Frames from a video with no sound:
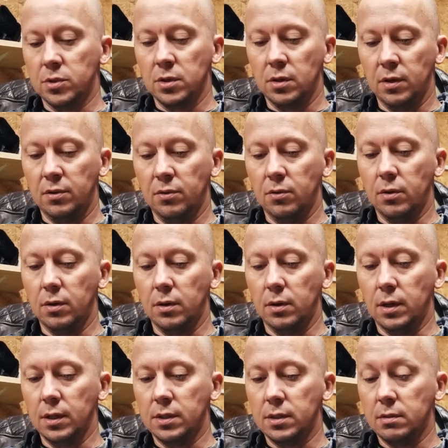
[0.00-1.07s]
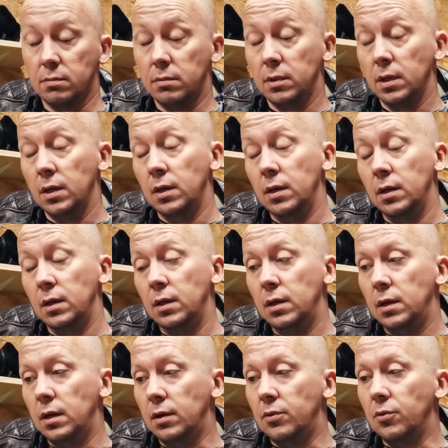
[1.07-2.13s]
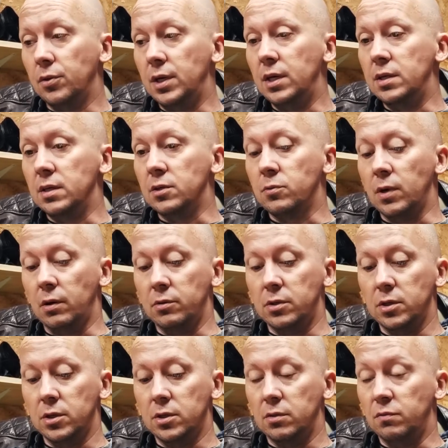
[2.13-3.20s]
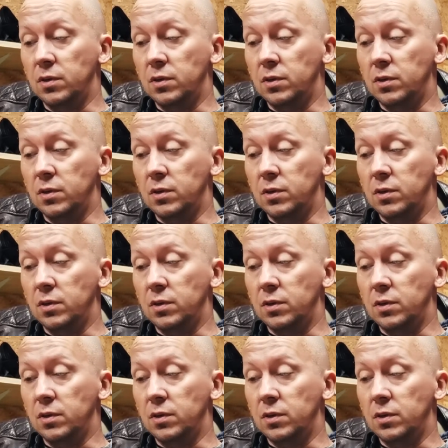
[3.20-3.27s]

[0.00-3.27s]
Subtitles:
So I thought the easiest way was to just do